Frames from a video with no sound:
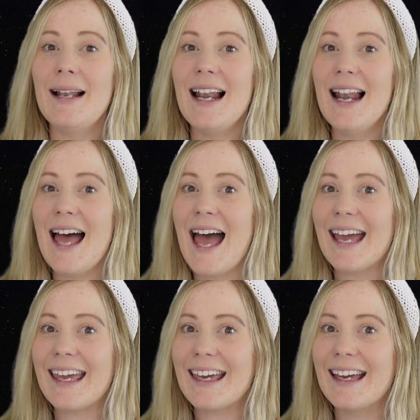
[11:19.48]

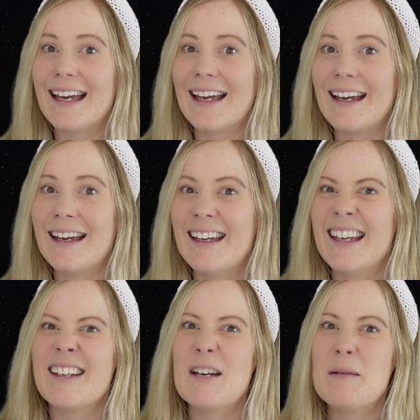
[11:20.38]
black.
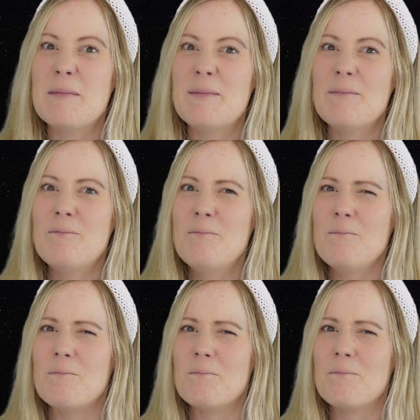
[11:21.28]

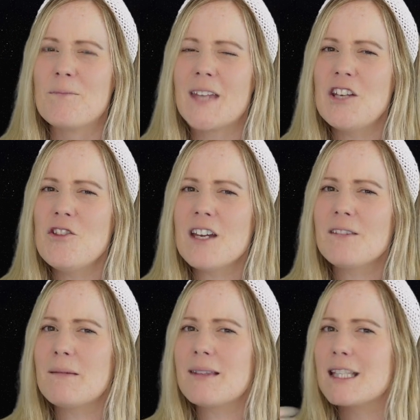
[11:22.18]
Hmm, can you think of
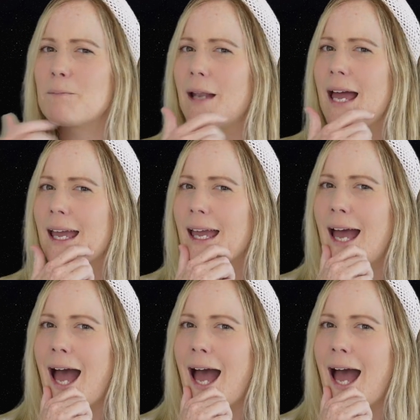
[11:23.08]
something that's black?